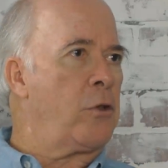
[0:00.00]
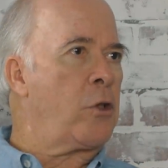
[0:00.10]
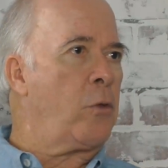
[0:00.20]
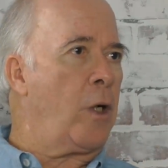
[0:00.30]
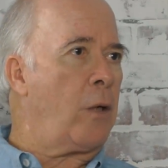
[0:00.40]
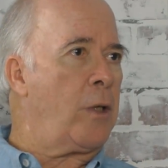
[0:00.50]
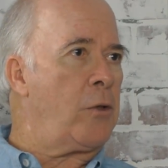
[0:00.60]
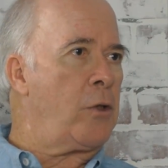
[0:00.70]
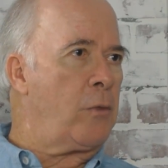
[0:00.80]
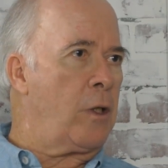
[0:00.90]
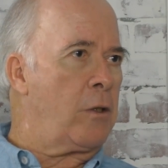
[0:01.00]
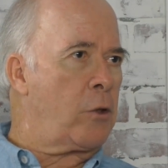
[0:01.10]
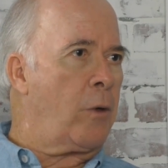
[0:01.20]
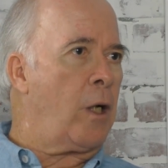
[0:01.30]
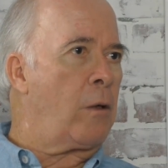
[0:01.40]
square ones,
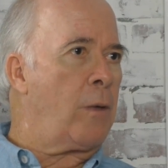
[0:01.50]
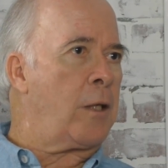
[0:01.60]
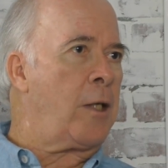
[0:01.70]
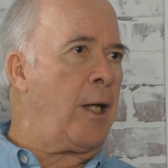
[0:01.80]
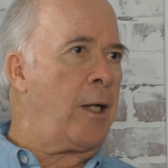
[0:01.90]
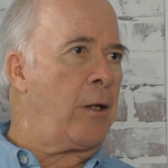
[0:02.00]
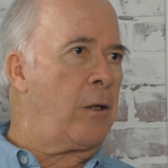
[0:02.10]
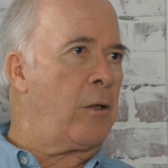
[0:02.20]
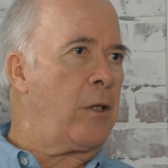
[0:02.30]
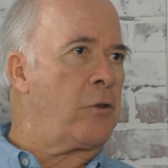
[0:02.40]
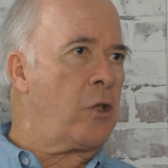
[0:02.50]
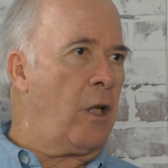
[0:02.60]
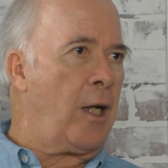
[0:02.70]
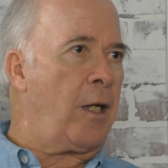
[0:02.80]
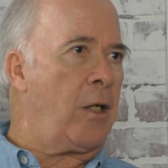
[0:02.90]
square or rectangular, that
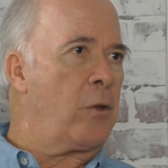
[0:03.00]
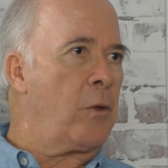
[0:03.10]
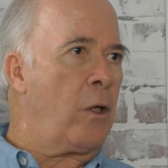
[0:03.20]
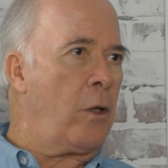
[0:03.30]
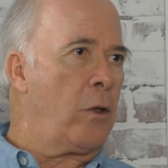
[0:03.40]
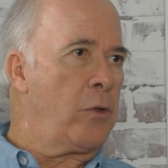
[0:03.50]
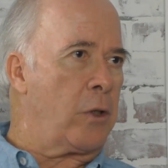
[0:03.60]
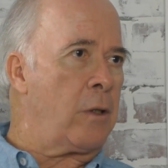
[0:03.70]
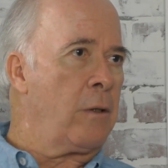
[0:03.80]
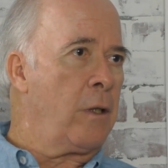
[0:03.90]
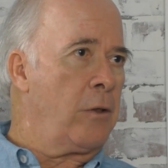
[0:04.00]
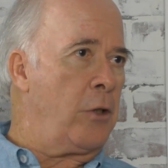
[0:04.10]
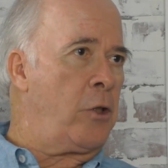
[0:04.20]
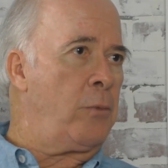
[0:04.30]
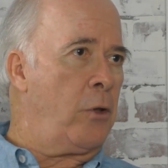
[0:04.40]
slide into a holder
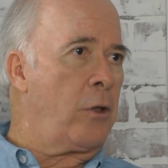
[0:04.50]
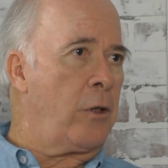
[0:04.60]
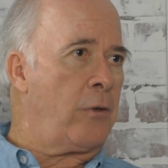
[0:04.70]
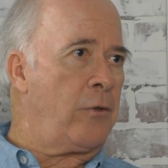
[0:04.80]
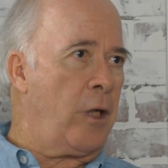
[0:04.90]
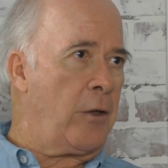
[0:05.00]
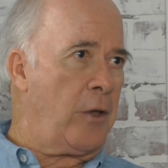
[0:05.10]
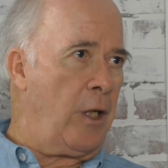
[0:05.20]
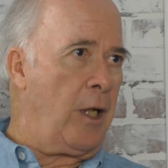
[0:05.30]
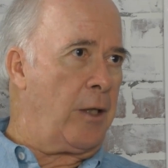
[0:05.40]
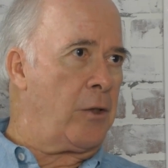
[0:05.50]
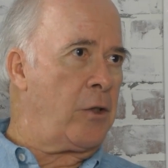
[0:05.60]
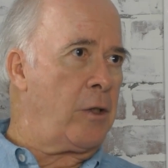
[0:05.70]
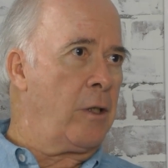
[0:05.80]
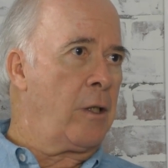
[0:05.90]
that you put on the front of the
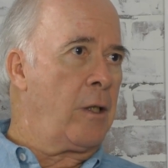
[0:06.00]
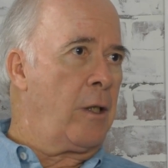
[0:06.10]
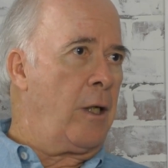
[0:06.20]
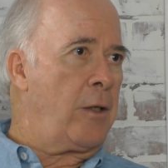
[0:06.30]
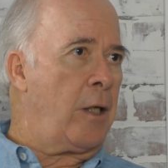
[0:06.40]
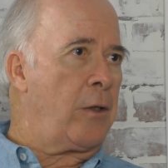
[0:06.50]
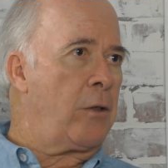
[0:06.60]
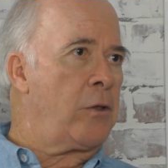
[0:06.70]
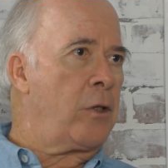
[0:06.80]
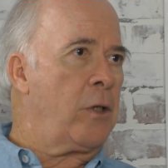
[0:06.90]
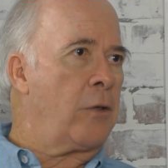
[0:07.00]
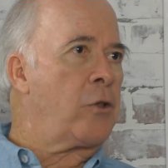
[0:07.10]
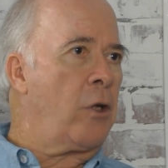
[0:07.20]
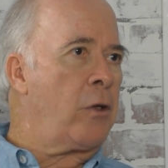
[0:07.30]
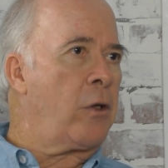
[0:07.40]
lens. And then there's
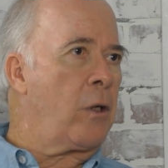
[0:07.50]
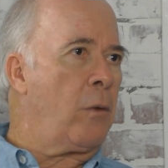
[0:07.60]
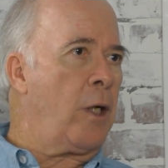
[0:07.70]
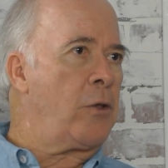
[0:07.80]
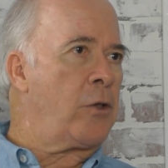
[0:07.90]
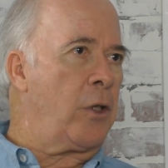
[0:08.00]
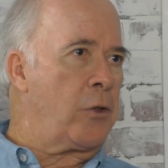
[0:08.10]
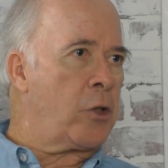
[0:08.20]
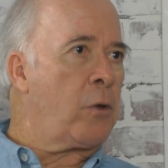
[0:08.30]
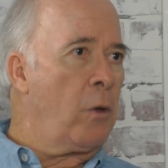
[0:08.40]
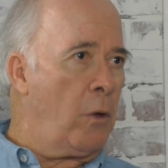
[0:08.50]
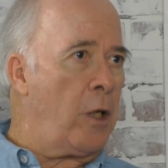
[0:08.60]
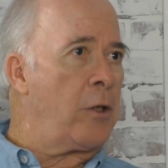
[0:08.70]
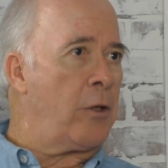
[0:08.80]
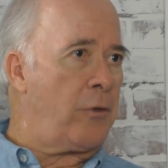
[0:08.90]
circular ones that screw
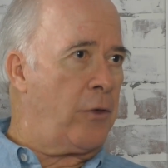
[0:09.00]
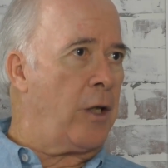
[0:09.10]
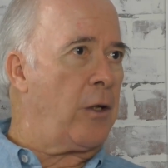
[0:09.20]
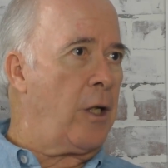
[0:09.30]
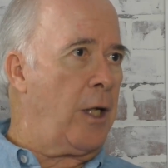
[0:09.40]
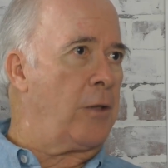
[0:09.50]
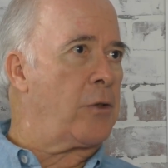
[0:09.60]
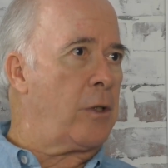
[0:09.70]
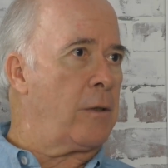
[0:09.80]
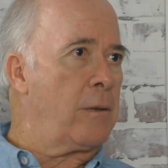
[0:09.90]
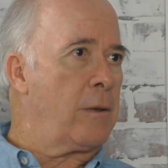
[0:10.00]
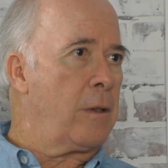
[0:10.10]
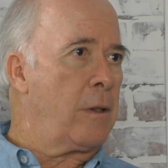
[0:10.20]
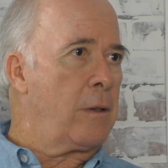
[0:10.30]
onto the front of the lens. Okay,